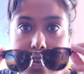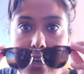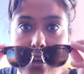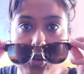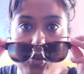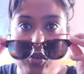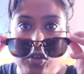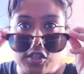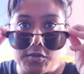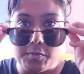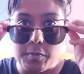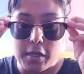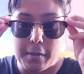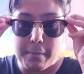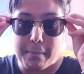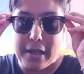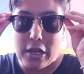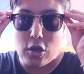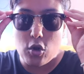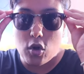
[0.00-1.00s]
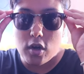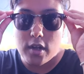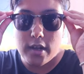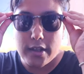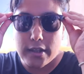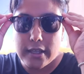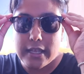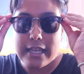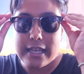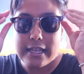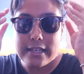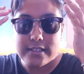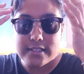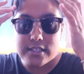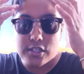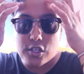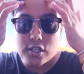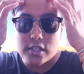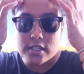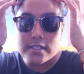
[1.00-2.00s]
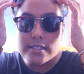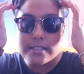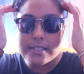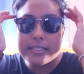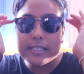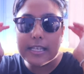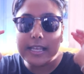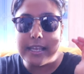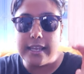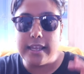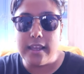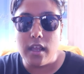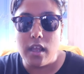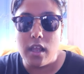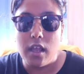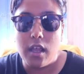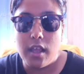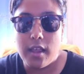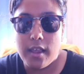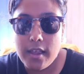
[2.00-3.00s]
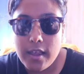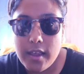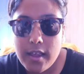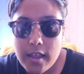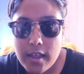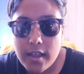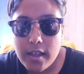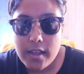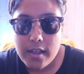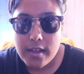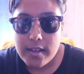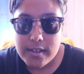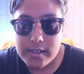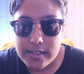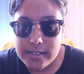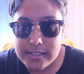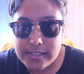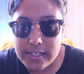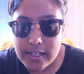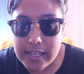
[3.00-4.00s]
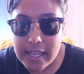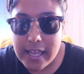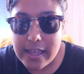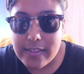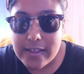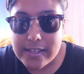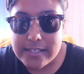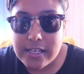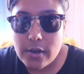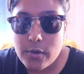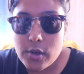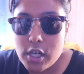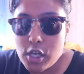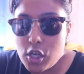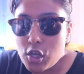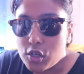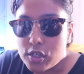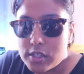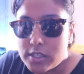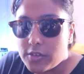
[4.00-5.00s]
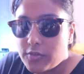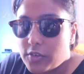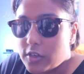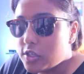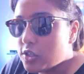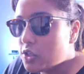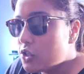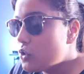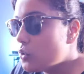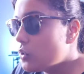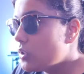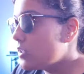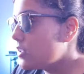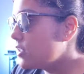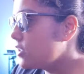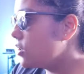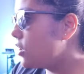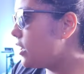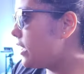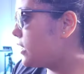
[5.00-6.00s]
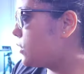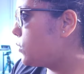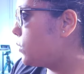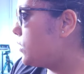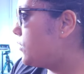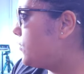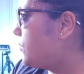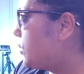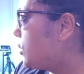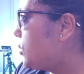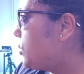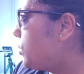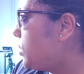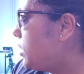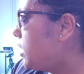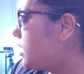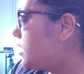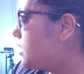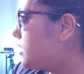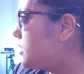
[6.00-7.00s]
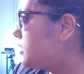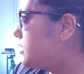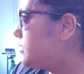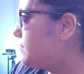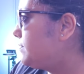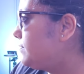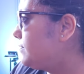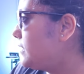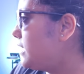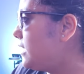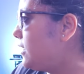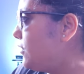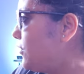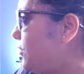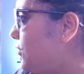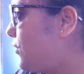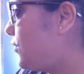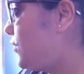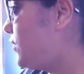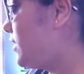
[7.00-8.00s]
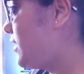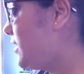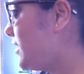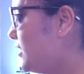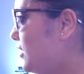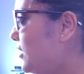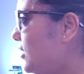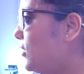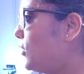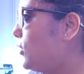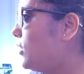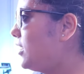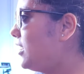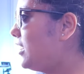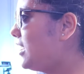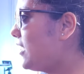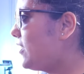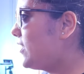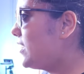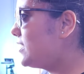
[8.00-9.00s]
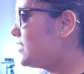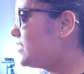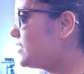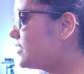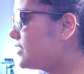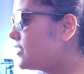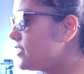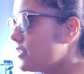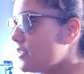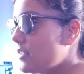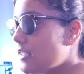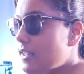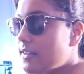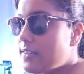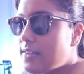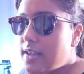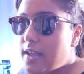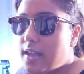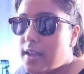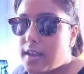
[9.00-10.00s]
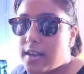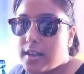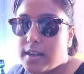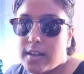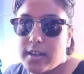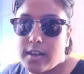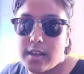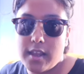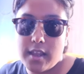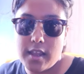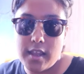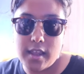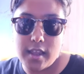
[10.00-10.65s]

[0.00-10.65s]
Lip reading: and I'll just put it back on again so you can see. So yeah, that's how it looks. So if I just do a sideward view, if you know, like this, and then